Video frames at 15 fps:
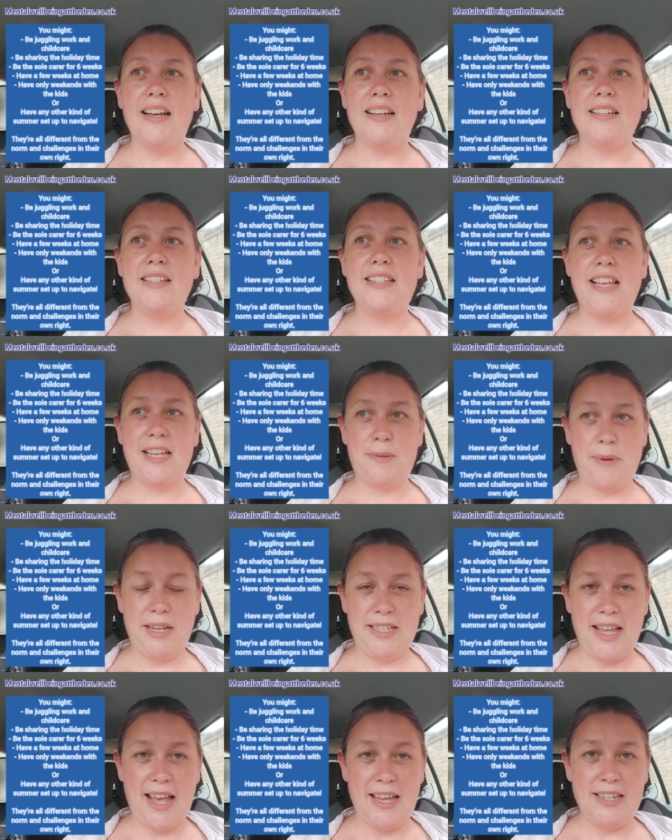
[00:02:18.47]
6
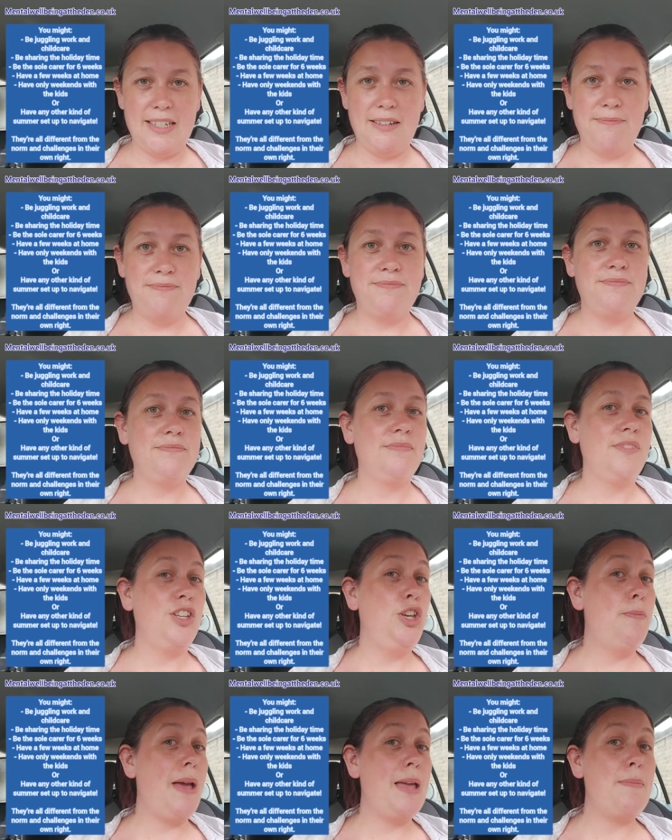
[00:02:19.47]
weeks ahead.
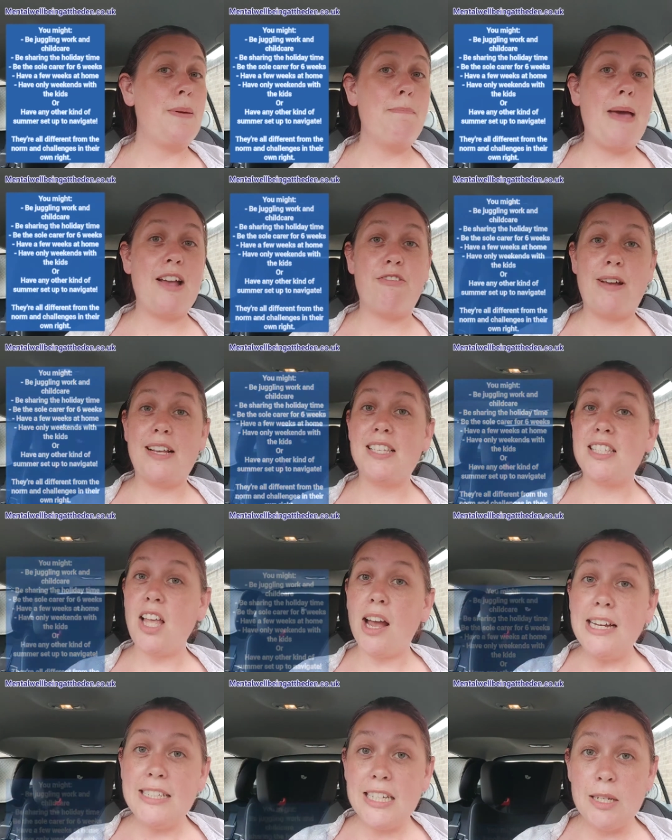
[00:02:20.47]
You may be mega
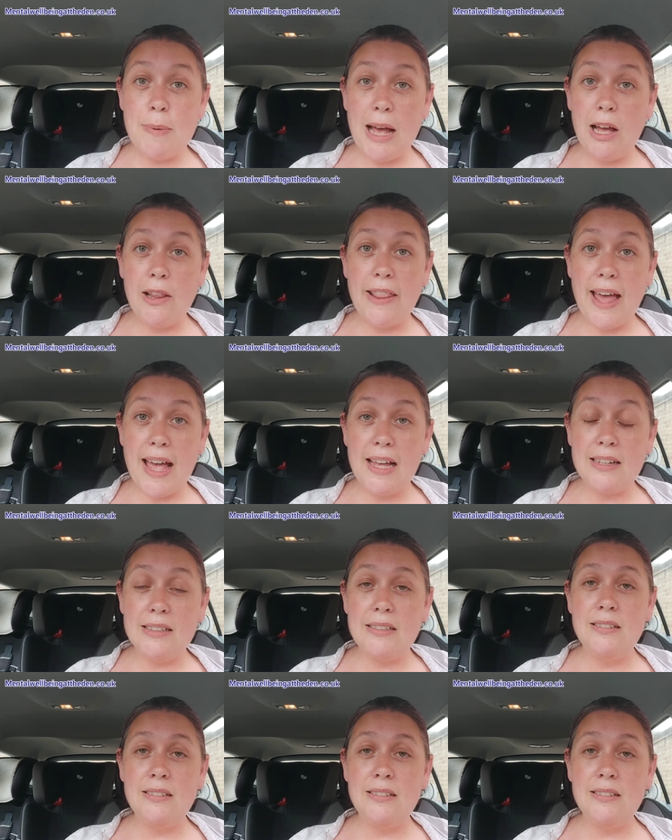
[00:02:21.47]
excited about that.